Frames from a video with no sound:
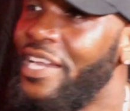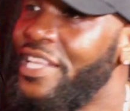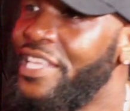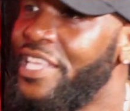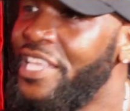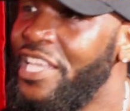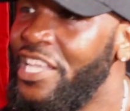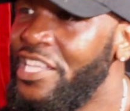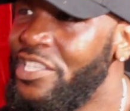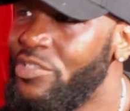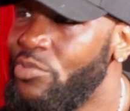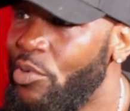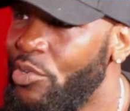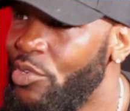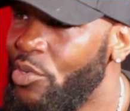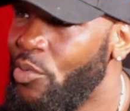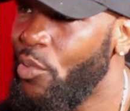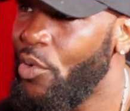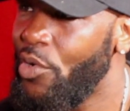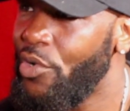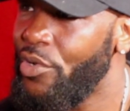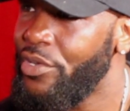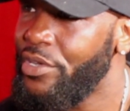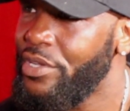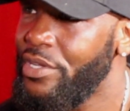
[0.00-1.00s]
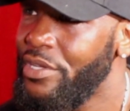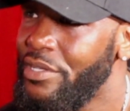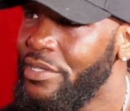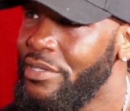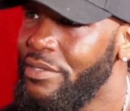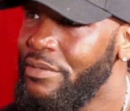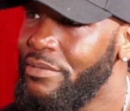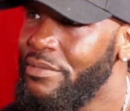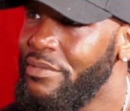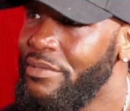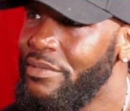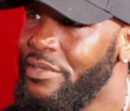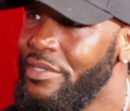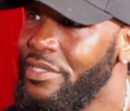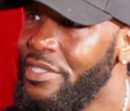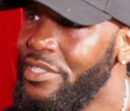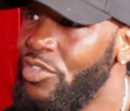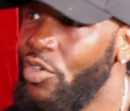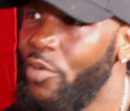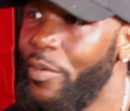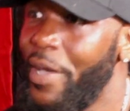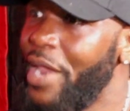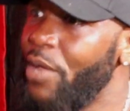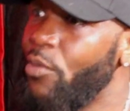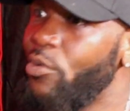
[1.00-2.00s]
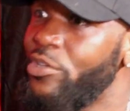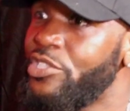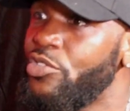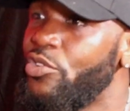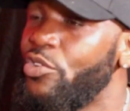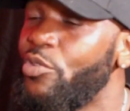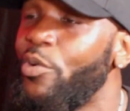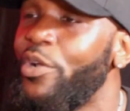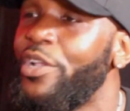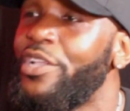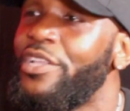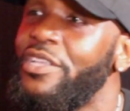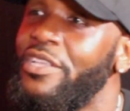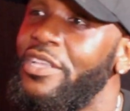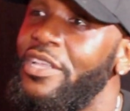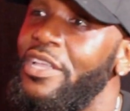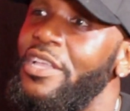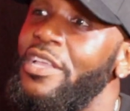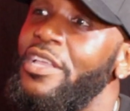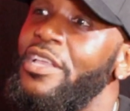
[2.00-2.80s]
none of the kids want to work. Nobody wants to go to work.